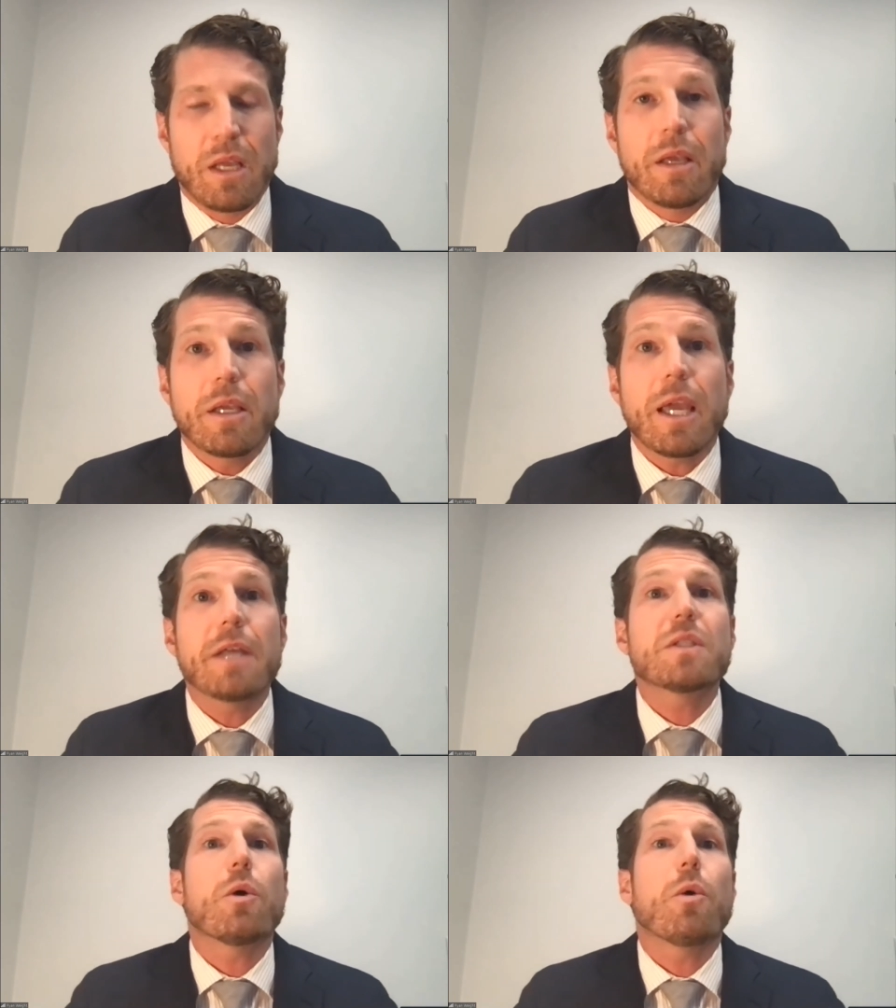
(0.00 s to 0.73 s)
Yeah,
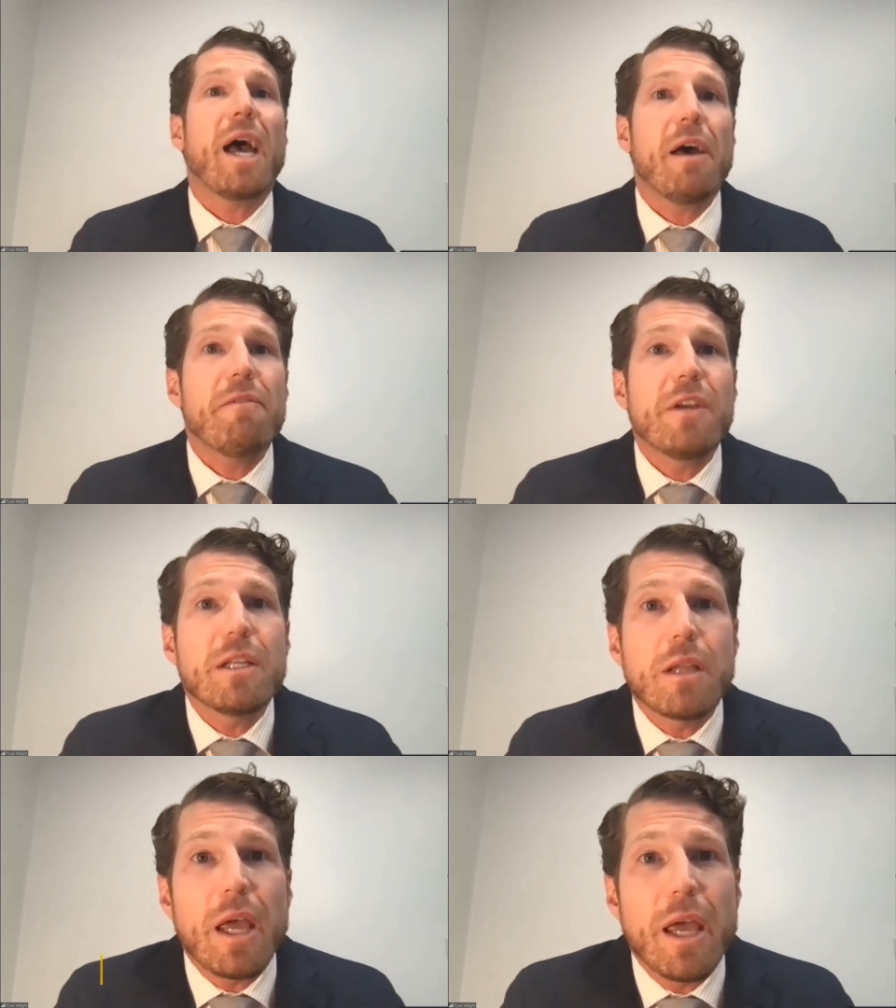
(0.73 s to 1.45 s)
so
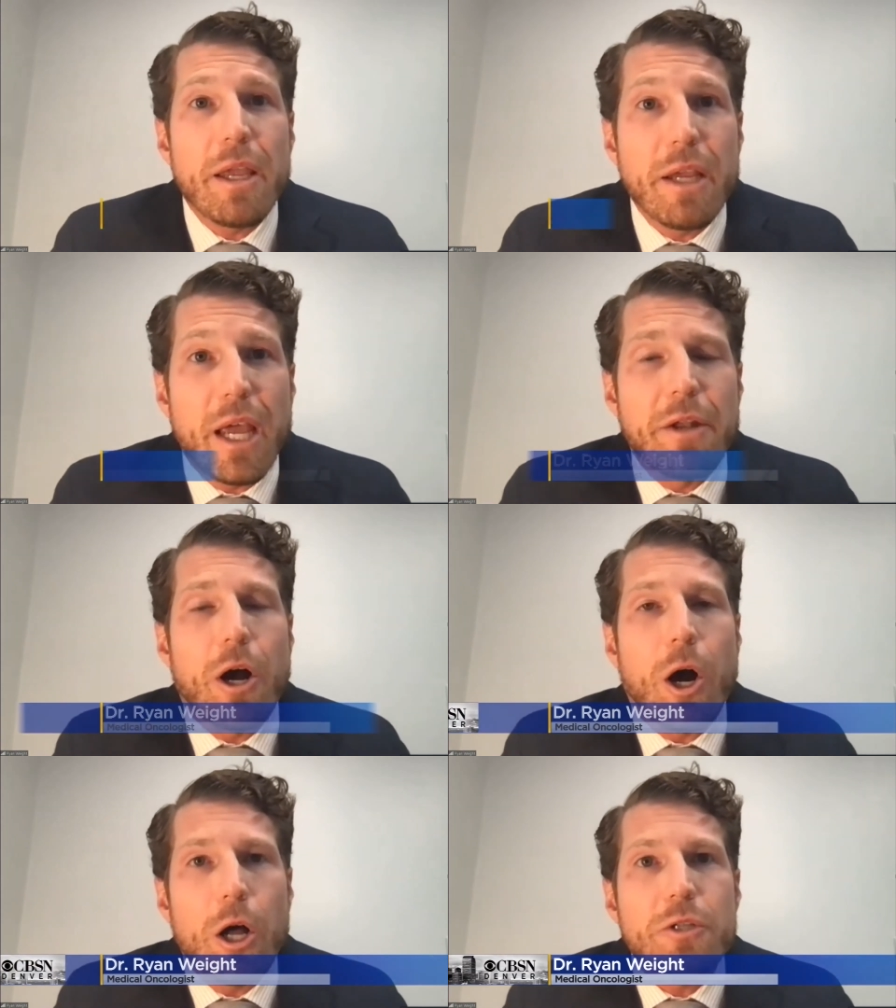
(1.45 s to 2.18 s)
having a, an
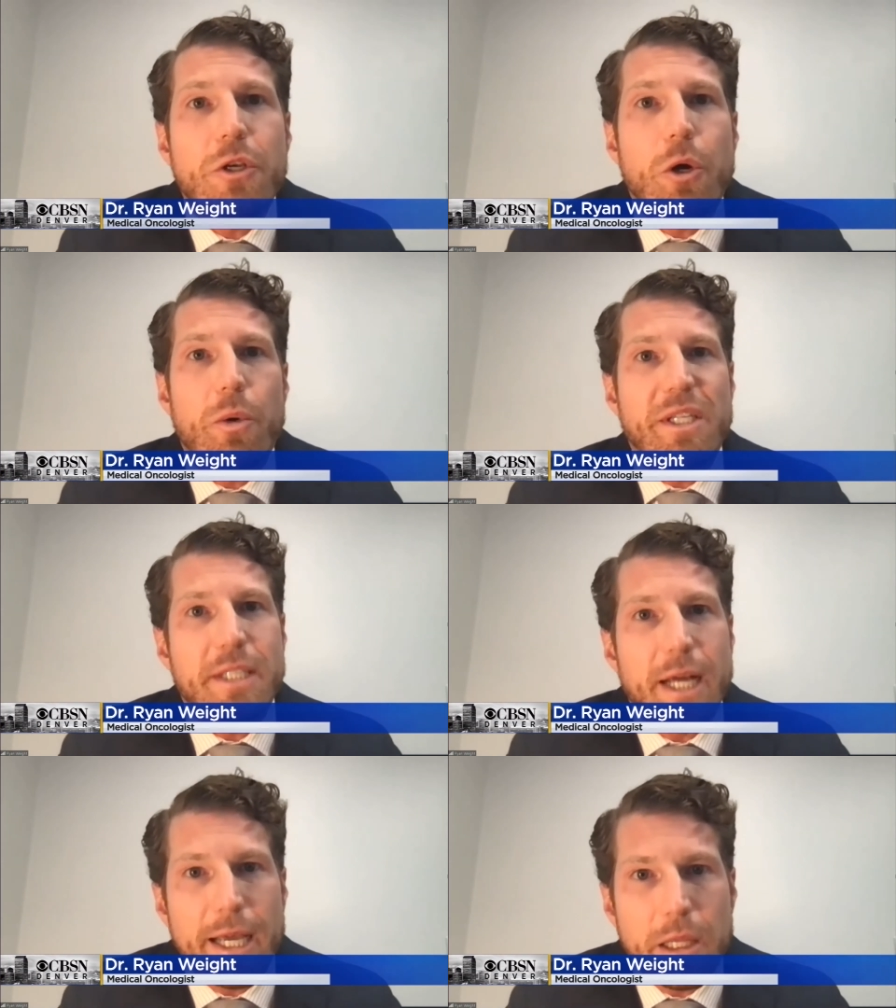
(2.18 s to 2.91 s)
ongoing
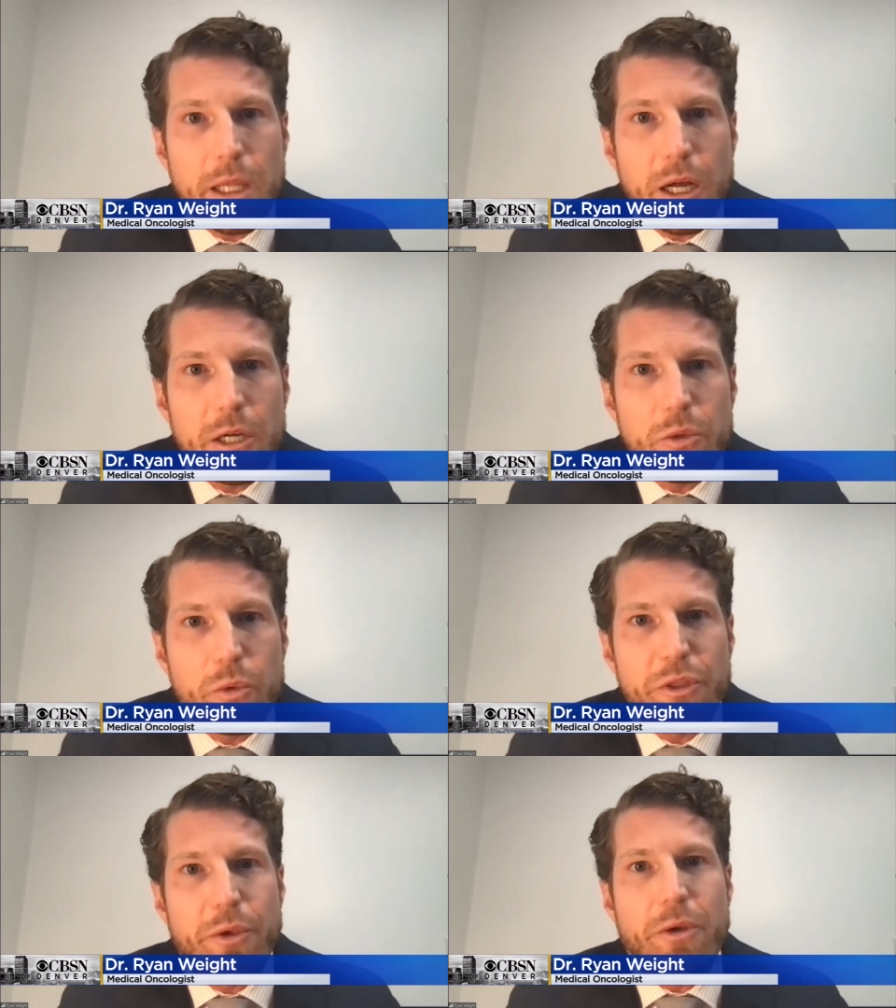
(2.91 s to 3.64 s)
dialogue
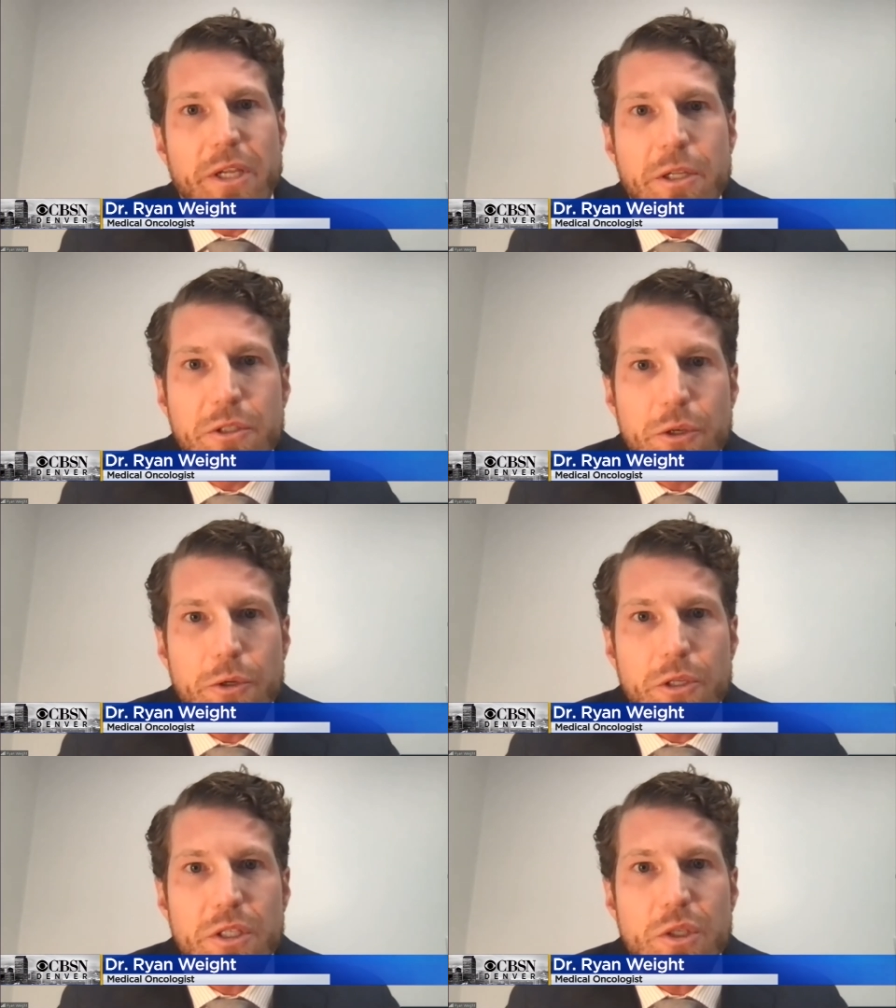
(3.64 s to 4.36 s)
with your
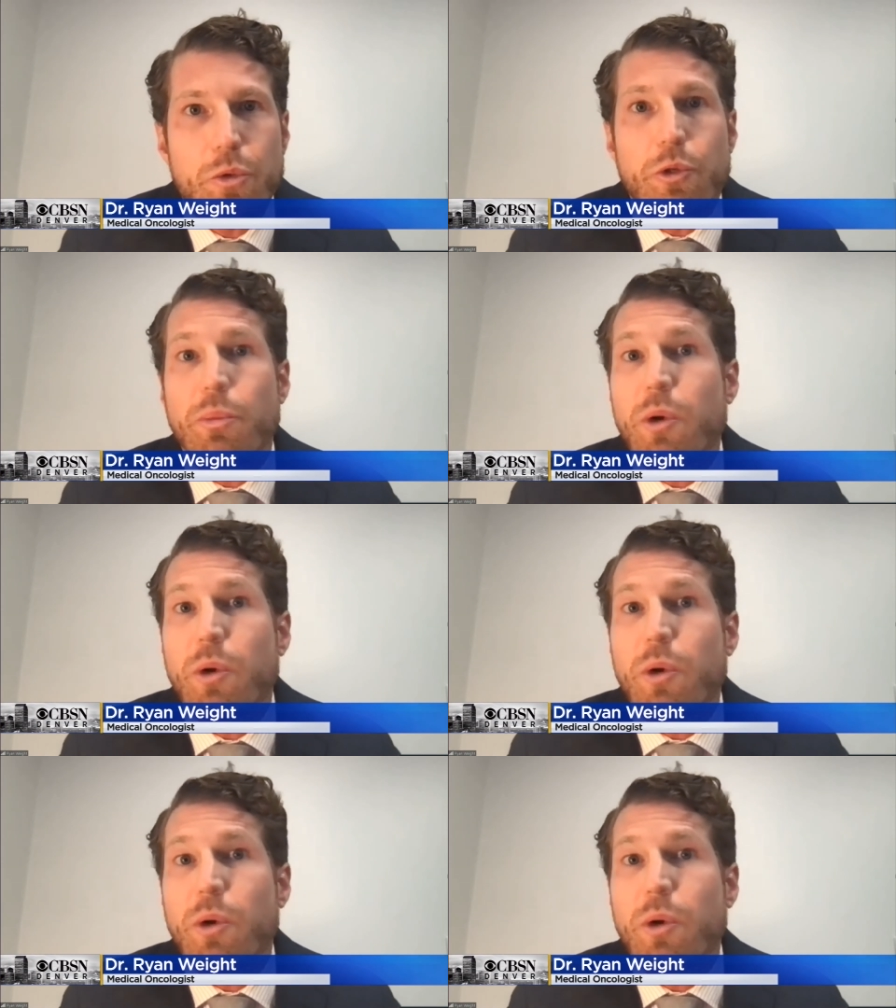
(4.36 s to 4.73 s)
internist or your